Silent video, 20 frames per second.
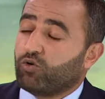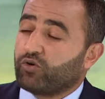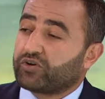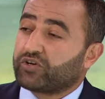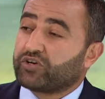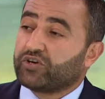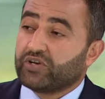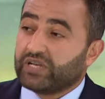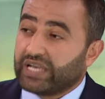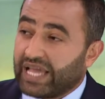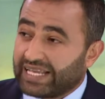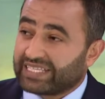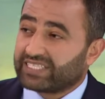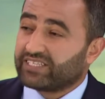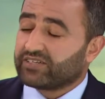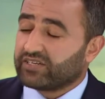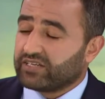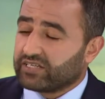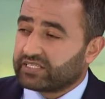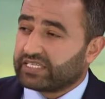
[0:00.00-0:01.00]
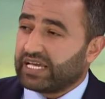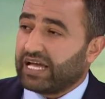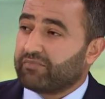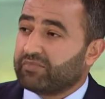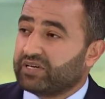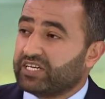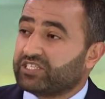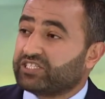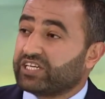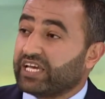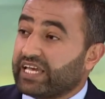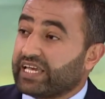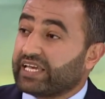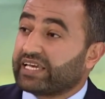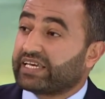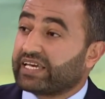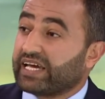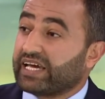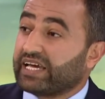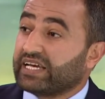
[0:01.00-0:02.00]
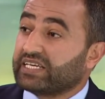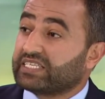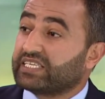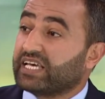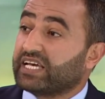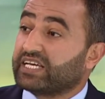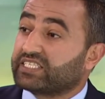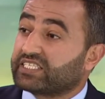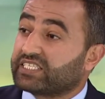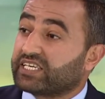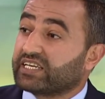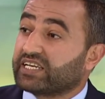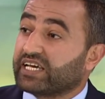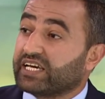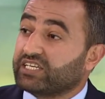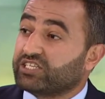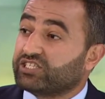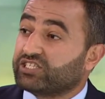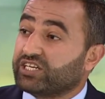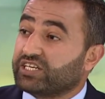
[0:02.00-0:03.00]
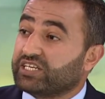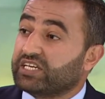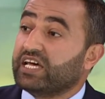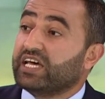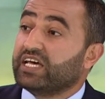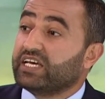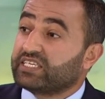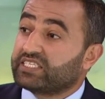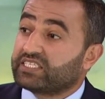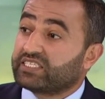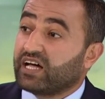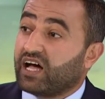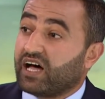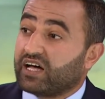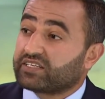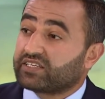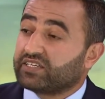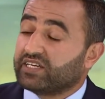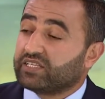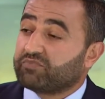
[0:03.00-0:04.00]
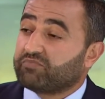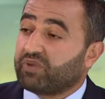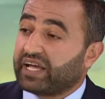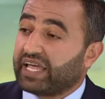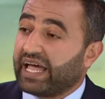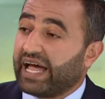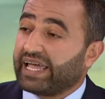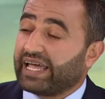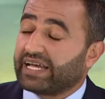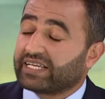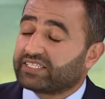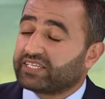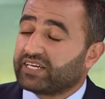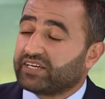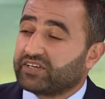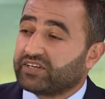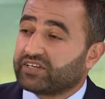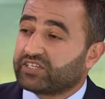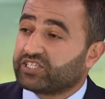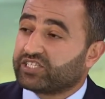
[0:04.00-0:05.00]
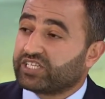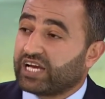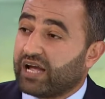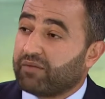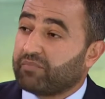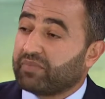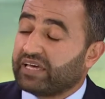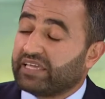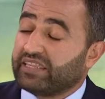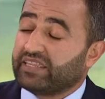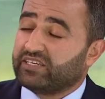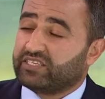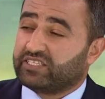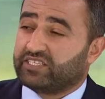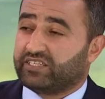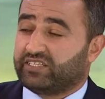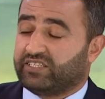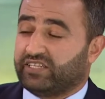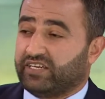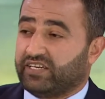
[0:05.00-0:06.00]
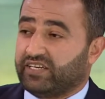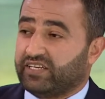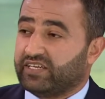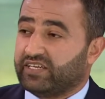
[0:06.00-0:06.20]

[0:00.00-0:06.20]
collateral damage in case escalation started by Hayat Tahrir al-Sham in the city.